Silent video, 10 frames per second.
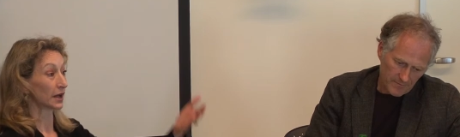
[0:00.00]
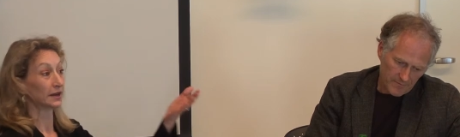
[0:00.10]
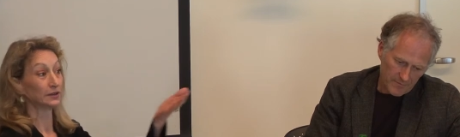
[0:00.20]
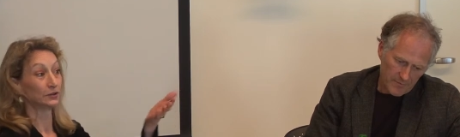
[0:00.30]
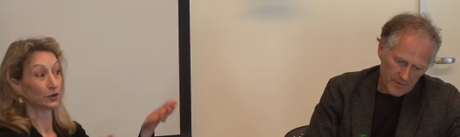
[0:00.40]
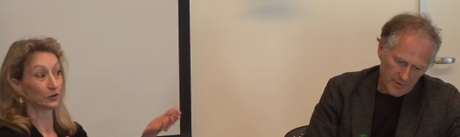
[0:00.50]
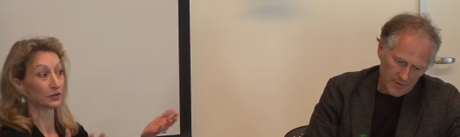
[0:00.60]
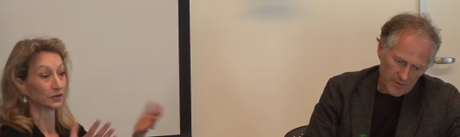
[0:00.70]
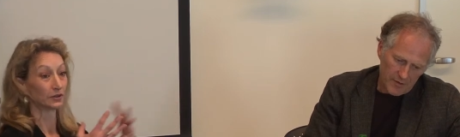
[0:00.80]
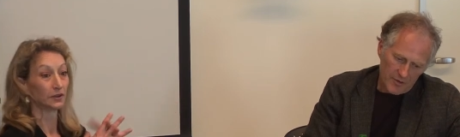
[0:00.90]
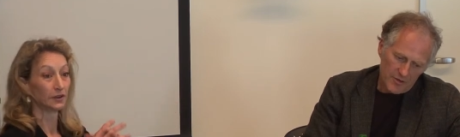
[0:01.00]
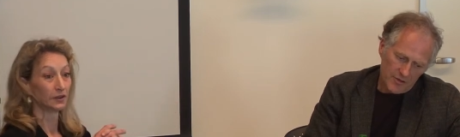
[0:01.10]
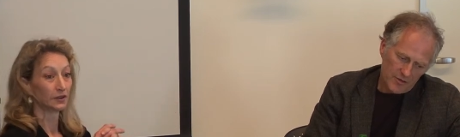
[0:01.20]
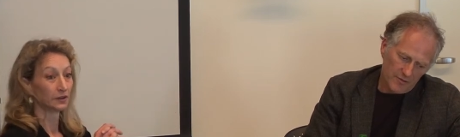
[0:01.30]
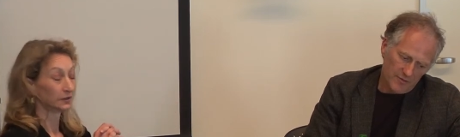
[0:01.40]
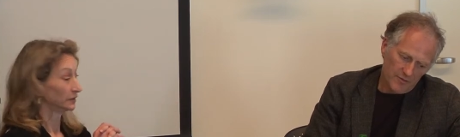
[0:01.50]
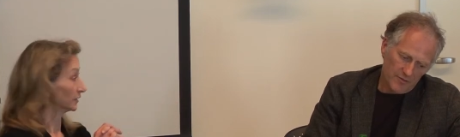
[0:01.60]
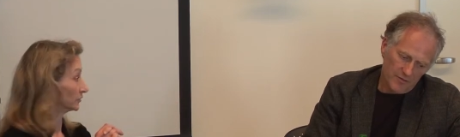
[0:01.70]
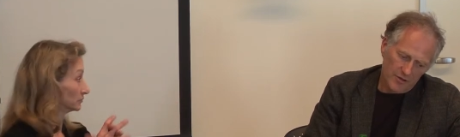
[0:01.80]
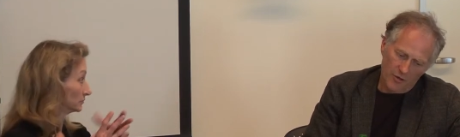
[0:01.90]
Speaker 1: How do you know that the...
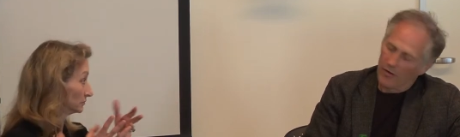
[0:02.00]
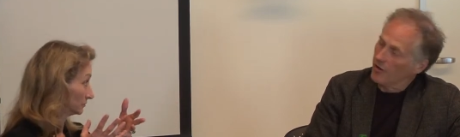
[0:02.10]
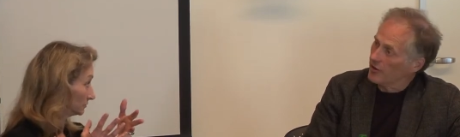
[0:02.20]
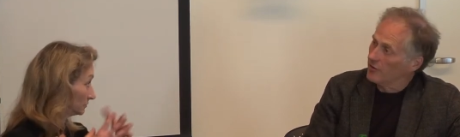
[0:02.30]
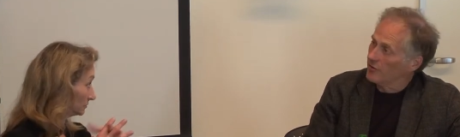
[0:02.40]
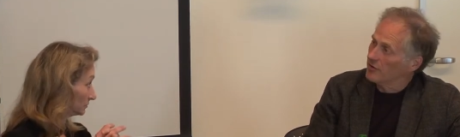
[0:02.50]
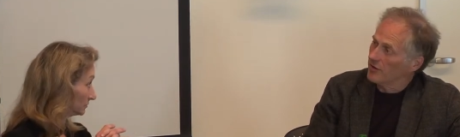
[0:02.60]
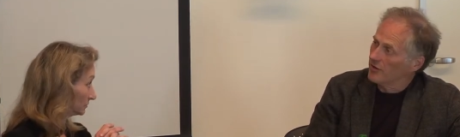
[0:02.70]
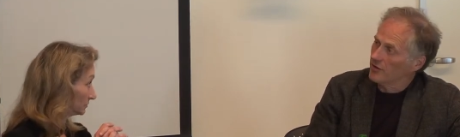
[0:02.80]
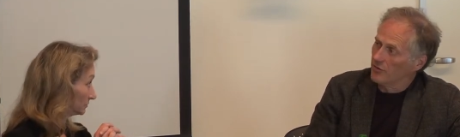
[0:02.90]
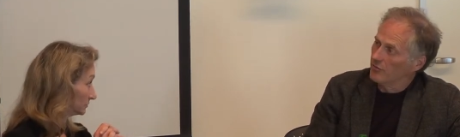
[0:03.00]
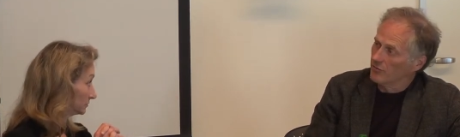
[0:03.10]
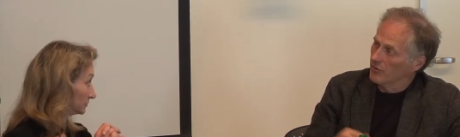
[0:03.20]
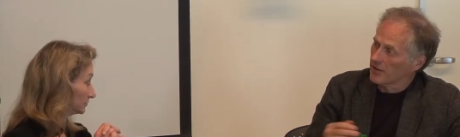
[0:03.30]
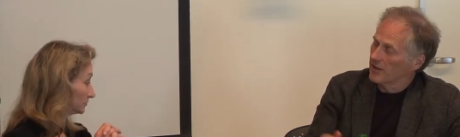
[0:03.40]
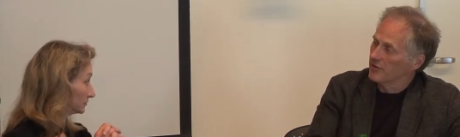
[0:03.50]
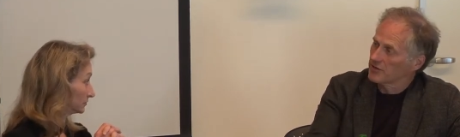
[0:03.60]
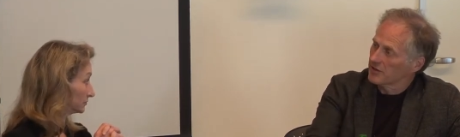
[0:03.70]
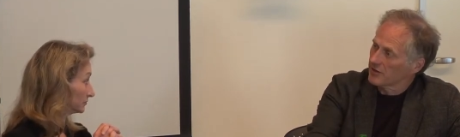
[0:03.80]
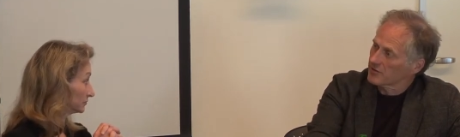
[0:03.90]
So are you are you looking at
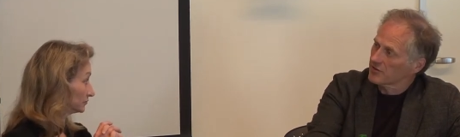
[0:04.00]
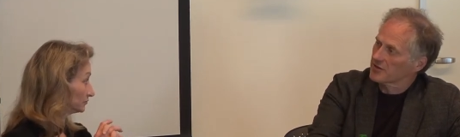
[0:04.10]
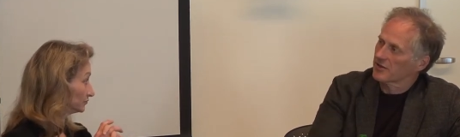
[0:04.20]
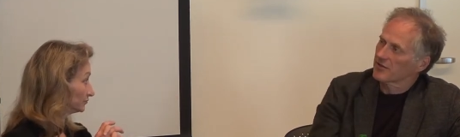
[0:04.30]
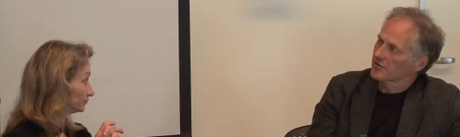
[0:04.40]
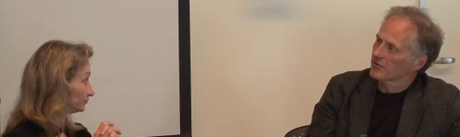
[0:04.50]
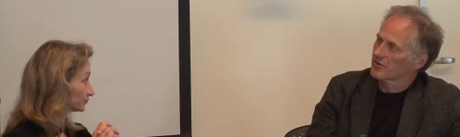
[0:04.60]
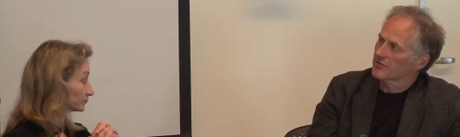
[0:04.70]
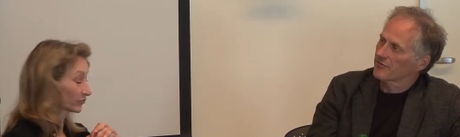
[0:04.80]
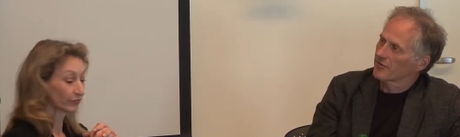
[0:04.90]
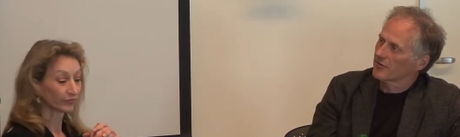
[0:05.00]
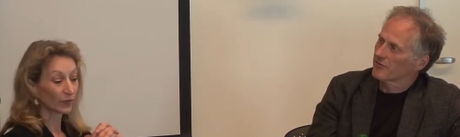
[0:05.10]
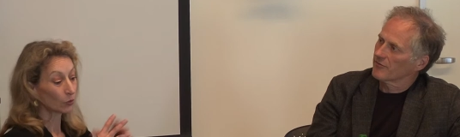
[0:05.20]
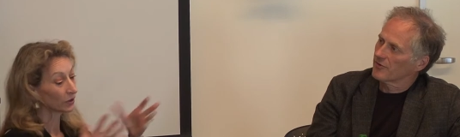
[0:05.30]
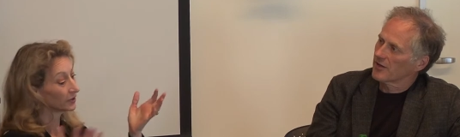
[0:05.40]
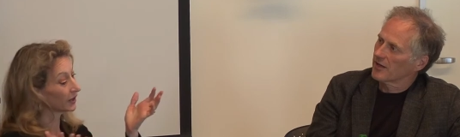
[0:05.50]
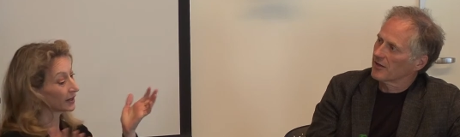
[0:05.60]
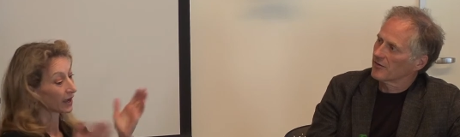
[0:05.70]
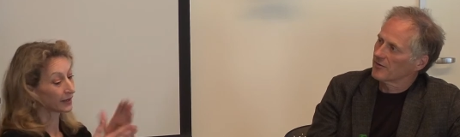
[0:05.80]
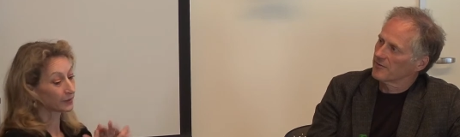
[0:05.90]
using digital signatures for?
Speaker 2: Well, you know,
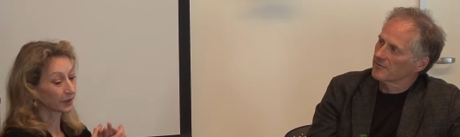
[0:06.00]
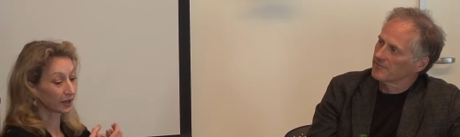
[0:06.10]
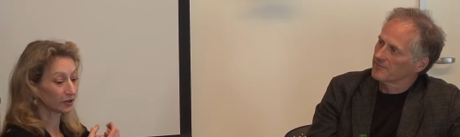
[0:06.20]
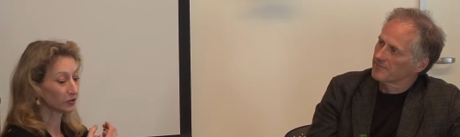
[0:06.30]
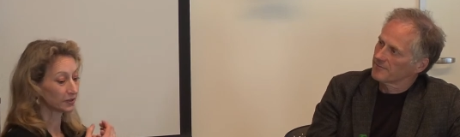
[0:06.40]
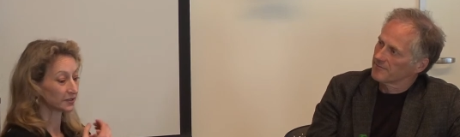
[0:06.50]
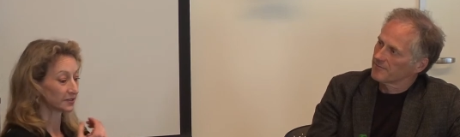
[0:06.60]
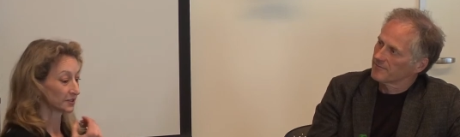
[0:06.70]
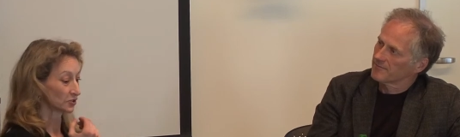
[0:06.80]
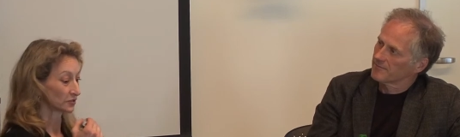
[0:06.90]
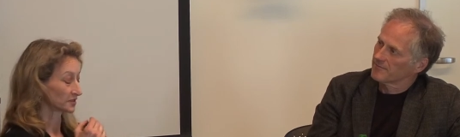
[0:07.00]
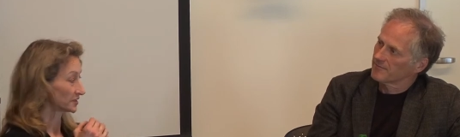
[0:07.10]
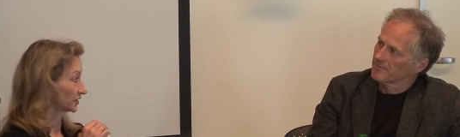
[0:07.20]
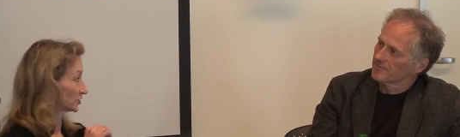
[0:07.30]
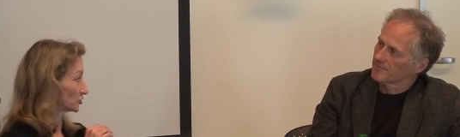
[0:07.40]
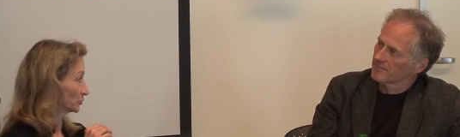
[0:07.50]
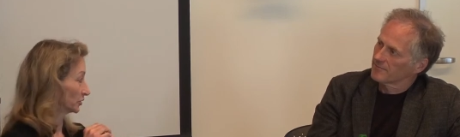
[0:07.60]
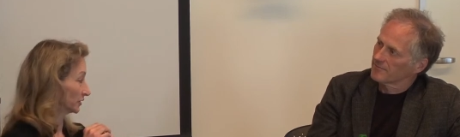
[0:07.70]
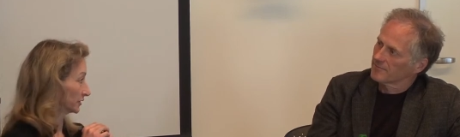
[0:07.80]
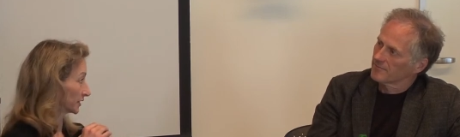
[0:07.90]
I, I carried the digital signature
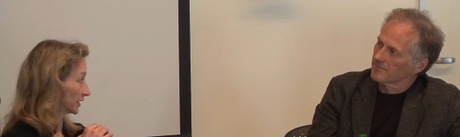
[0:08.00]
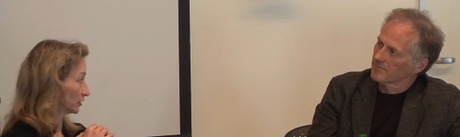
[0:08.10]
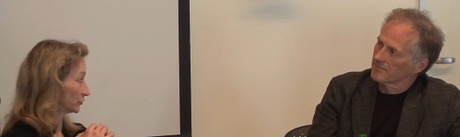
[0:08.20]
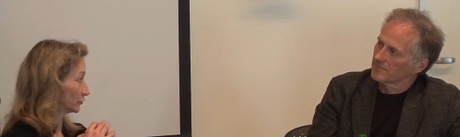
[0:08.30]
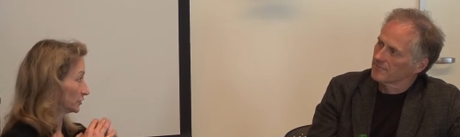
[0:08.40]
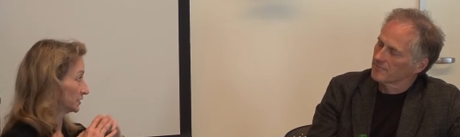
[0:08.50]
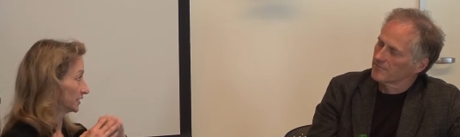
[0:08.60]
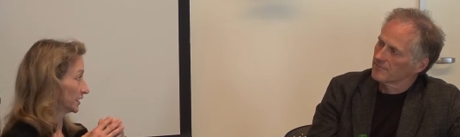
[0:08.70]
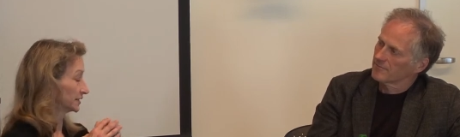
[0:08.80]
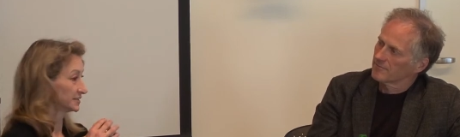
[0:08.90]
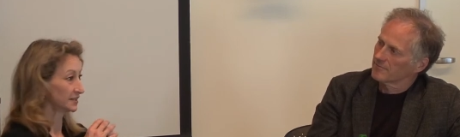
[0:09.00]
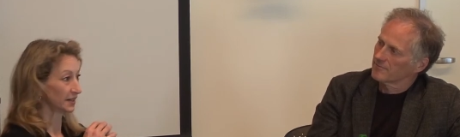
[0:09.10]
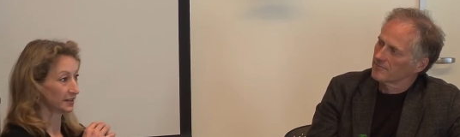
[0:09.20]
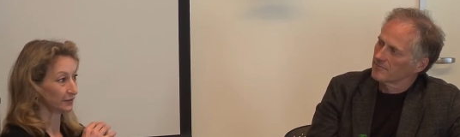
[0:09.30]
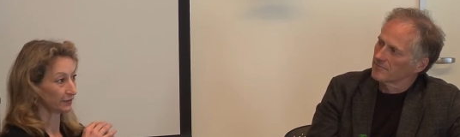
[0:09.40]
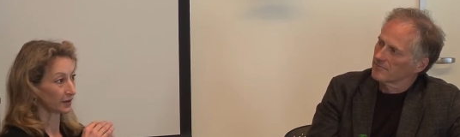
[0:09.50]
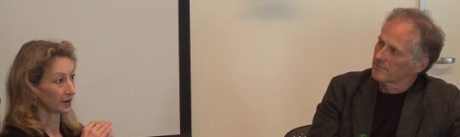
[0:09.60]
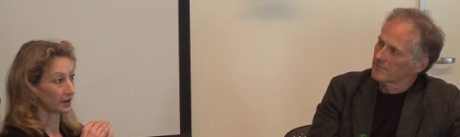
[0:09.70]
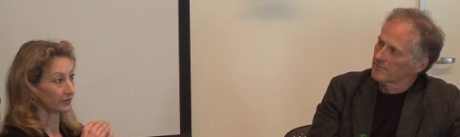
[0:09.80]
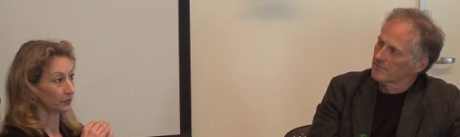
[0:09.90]
bill in California in nineteen
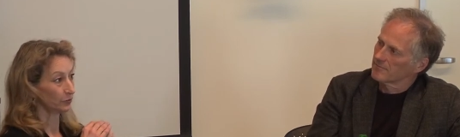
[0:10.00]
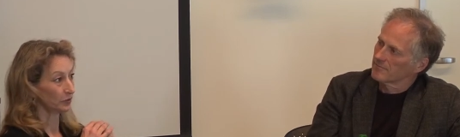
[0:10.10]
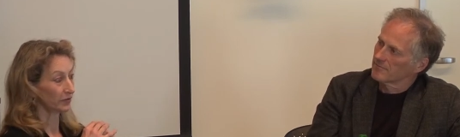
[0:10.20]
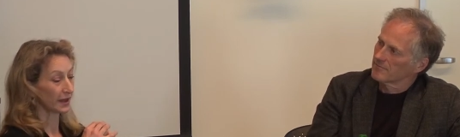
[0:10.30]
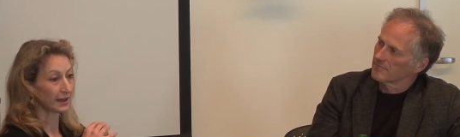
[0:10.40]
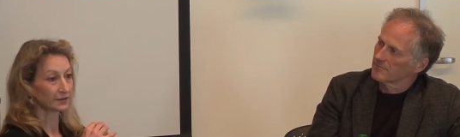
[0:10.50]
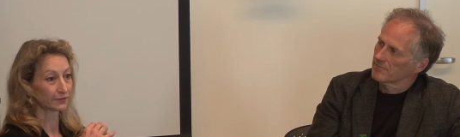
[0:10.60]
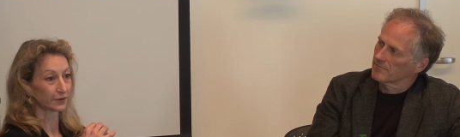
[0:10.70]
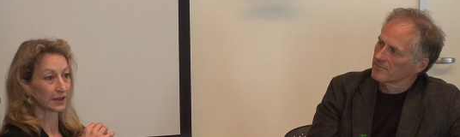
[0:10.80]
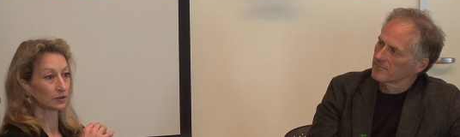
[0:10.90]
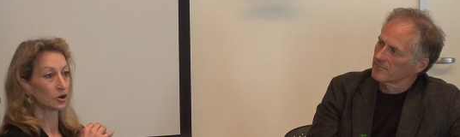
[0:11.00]
ninety-five, and we've had it for that